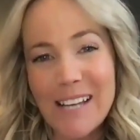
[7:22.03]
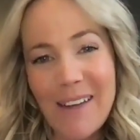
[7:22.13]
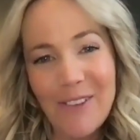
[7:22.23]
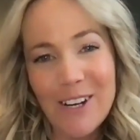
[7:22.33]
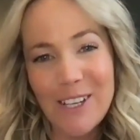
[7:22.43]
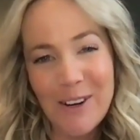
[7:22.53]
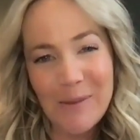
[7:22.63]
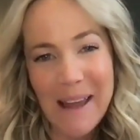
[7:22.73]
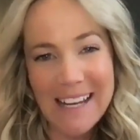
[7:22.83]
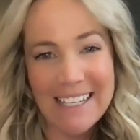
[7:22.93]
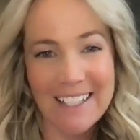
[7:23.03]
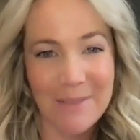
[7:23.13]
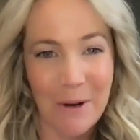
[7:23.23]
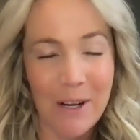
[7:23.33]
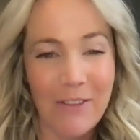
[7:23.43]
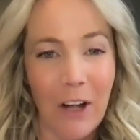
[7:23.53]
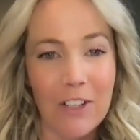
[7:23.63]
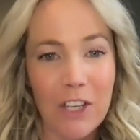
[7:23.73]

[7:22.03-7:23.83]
Time for you to make a testimony vault.